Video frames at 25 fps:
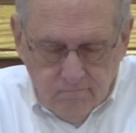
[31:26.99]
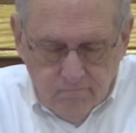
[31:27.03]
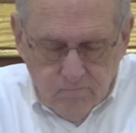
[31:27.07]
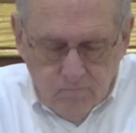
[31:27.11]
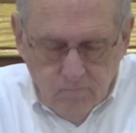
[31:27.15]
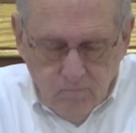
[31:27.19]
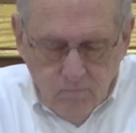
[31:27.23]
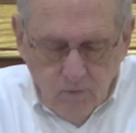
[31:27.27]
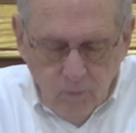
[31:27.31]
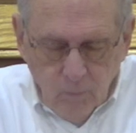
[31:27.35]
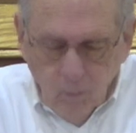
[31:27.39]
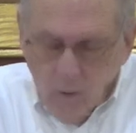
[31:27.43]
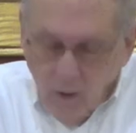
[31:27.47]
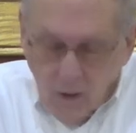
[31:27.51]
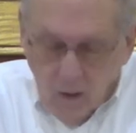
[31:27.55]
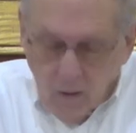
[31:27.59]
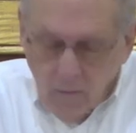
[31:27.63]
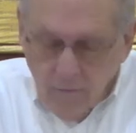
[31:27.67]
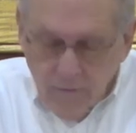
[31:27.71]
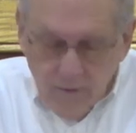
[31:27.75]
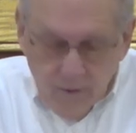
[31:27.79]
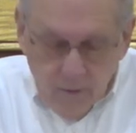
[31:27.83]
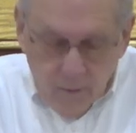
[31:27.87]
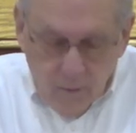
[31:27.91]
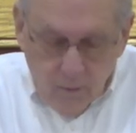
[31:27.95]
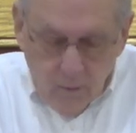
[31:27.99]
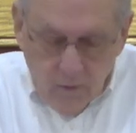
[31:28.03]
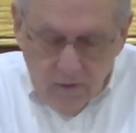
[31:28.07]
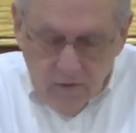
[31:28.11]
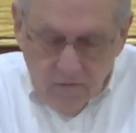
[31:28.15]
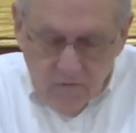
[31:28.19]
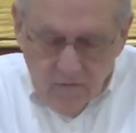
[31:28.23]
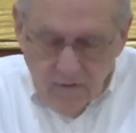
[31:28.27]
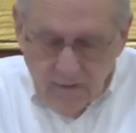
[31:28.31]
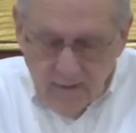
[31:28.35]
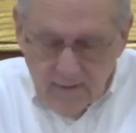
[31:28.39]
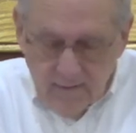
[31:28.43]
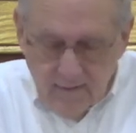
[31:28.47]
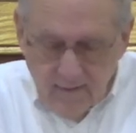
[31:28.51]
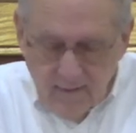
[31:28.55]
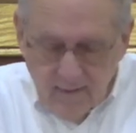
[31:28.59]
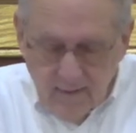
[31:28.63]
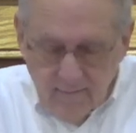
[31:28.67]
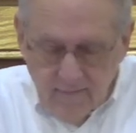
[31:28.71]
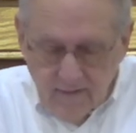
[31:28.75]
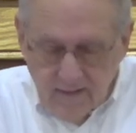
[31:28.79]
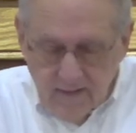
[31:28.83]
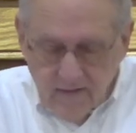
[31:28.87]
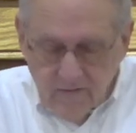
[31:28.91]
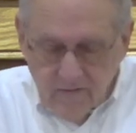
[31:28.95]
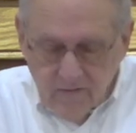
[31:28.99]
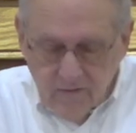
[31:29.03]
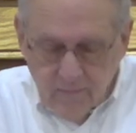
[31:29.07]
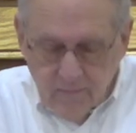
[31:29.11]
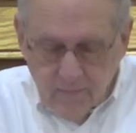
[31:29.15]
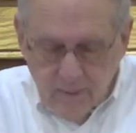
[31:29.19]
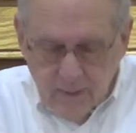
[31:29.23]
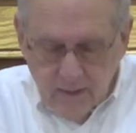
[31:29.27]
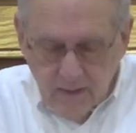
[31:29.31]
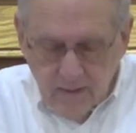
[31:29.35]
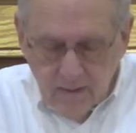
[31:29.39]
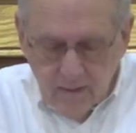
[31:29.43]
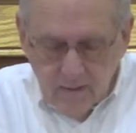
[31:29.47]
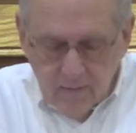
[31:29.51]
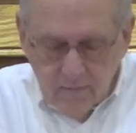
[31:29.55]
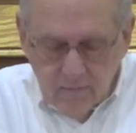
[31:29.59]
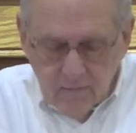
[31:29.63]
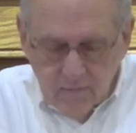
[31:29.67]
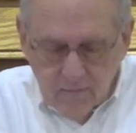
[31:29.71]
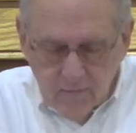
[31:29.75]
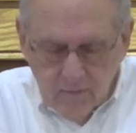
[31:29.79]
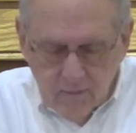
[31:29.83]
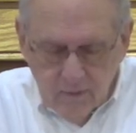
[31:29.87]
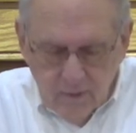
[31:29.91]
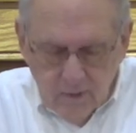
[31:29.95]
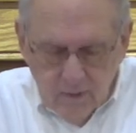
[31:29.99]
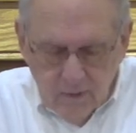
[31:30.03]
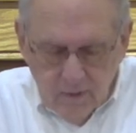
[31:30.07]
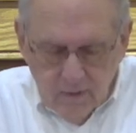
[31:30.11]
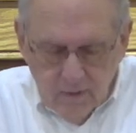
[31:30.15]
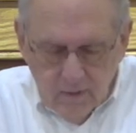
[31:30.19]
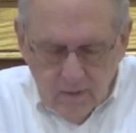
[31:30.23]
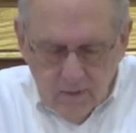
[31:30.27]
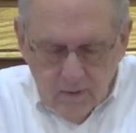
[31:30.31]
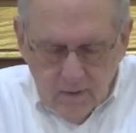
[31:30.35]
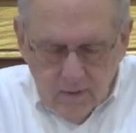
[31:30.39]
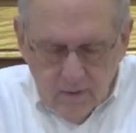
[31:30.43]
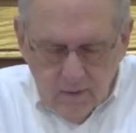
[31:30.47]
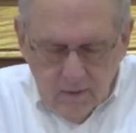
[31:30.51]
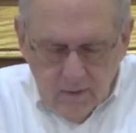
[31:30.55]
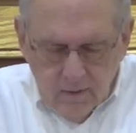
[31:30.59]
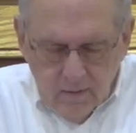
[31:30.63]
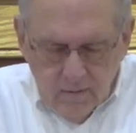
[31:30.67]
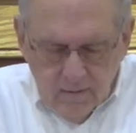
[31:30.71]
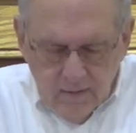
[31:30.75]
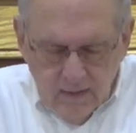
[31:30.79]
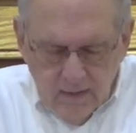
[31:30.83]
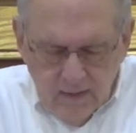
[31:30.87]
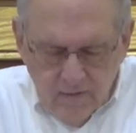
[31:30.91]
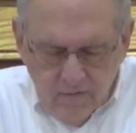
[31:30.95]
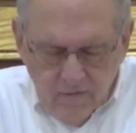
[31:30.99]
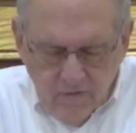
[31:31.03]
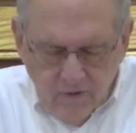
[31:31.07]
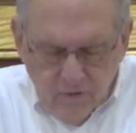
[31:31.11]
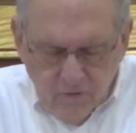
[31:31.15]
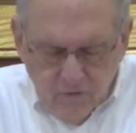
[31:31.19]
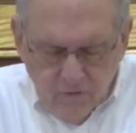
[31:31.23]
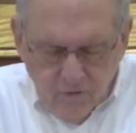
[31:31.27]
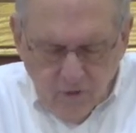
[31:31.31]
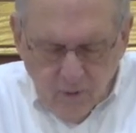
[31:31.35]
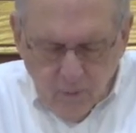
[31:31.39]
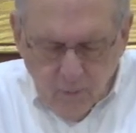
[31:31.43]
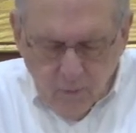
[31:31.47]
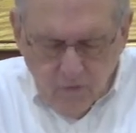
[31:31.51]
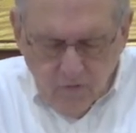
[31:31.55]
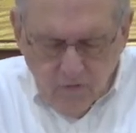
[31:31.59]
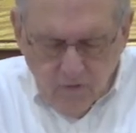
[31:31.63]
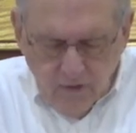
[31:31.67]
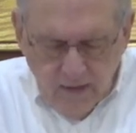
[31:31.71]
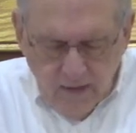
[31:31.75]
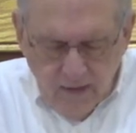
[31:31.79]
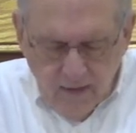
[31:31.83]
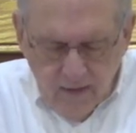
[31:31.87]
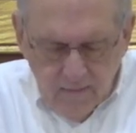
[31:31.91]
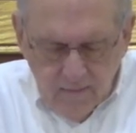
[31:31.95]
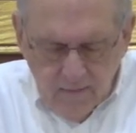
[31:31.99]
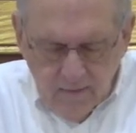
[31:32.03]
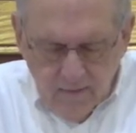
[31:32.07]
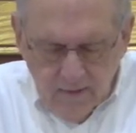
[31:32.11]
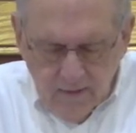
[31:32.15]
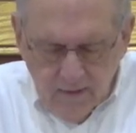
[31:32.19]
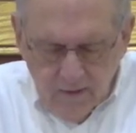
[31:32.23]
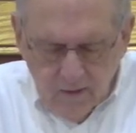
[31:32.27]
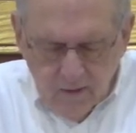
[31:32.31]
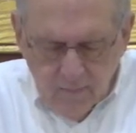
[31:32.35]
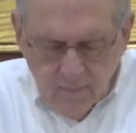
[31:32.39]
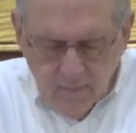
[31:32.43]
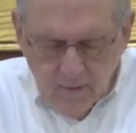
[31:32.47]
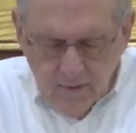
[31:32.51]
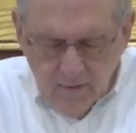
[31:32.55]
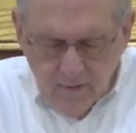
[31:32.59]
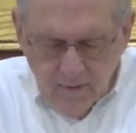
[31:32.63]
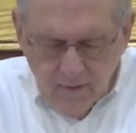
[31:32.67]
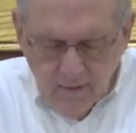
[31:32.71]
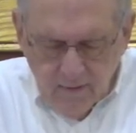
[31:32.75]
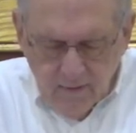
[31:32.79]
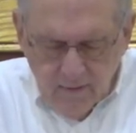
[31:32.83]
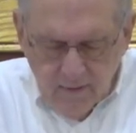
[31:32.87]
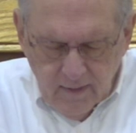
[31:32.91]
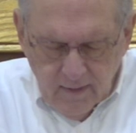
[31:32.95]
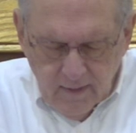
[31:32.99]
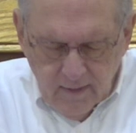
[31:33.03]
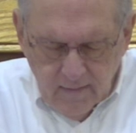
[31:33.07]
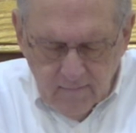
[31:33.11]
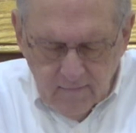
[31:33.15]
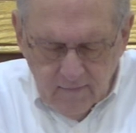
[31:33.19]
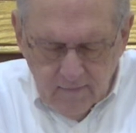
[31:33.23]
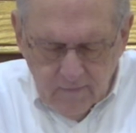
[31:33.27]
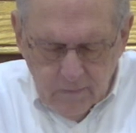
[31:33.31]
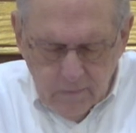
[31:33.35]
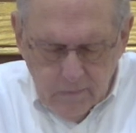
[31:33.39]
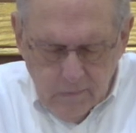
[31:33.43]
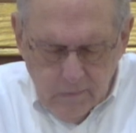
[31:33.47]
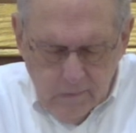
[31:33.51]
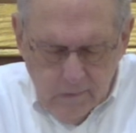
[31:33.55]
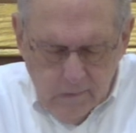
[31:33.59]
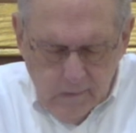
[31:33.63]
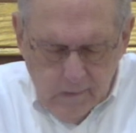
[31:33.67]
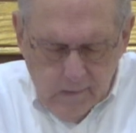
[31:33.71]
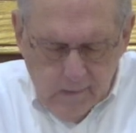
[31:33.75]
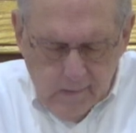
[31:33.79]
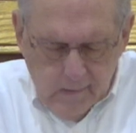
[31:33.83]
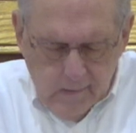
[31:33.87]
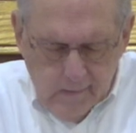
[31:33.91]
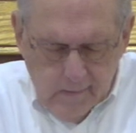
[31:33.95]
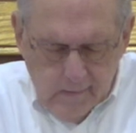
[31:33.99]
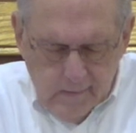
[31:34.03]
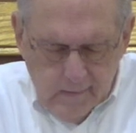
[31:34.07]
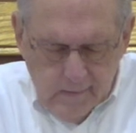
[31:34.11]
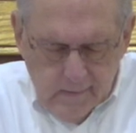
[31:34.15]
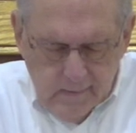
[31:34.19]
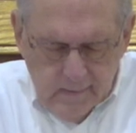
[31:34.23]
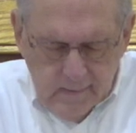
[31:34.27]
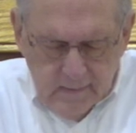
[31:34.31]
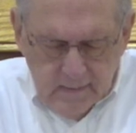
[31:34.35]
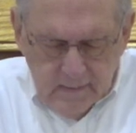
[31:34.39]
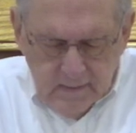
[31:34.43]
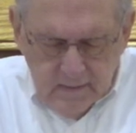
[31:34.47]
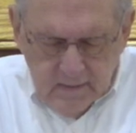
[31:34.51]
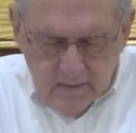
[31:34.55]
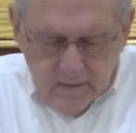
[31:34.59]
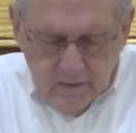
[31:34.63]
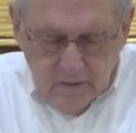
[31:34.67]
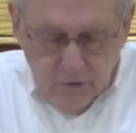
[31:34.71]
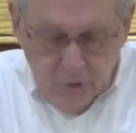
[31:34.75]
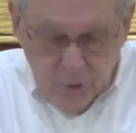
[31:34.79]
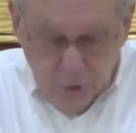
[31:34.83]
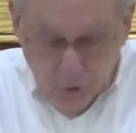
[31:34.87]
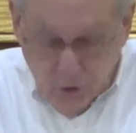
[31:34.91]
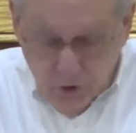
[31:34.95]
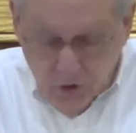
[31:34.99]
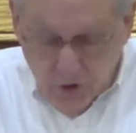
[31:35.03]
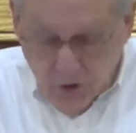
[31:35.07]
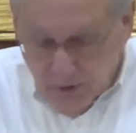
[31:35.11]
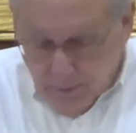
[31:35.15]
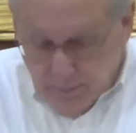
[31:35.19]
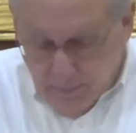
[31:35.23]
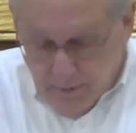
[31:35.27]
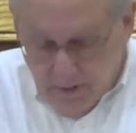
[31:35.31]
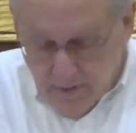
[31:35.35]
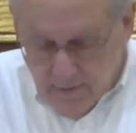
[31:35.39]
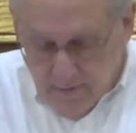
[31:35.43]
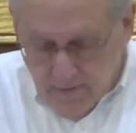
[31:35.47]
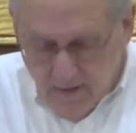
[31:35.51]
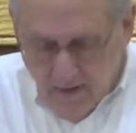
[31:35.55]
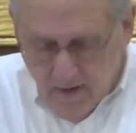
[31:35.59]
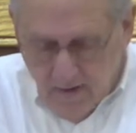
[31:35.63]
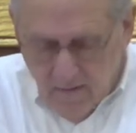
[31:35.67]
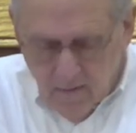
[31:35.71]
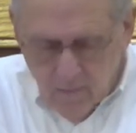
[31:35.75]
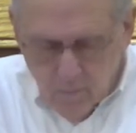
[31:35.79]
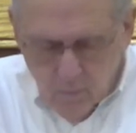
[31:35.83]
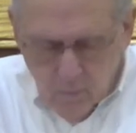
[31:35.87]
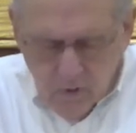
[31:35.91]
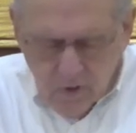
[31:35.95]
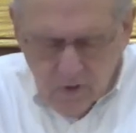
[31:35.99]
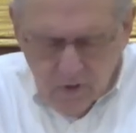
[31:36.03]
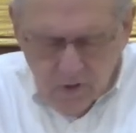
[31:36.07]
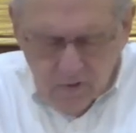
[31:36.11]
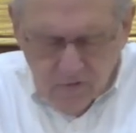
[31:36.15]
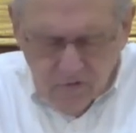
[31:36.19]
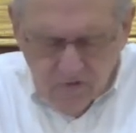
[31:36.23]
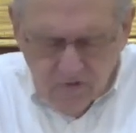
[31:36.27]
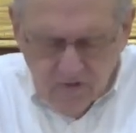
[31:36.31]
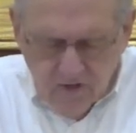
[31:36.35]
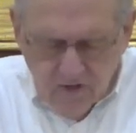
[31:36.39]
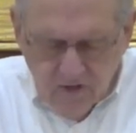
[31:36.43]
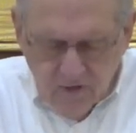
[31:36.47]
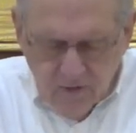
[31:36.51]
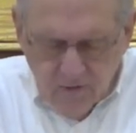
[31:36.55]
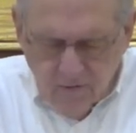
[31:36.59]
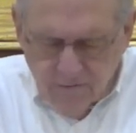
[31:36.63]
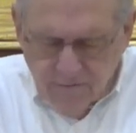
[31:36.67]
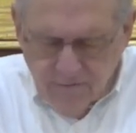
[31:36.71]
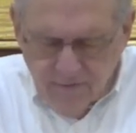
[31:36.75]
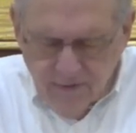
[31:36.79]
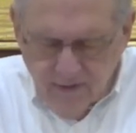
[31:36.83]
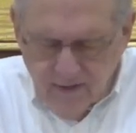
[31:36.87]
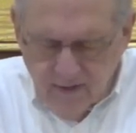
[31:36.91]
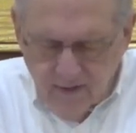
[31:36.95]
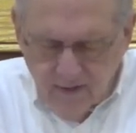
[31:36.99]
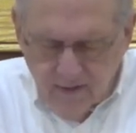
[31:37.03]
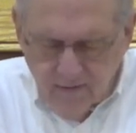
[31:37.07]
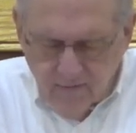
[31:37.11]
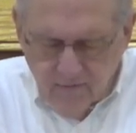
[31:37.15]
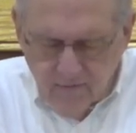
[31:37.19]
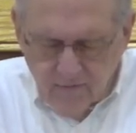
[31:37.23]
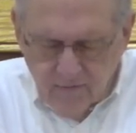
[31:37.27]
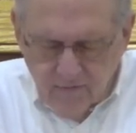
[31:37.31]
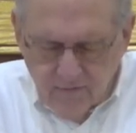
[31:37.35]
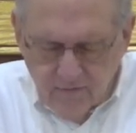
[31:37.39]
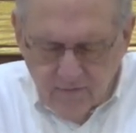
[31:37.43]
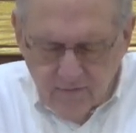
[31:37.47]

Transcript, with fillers: We all know what it's like to have aches and pains and things that slow us down, they're not going to be there in heaven. You're going to be there, and we're going to see your face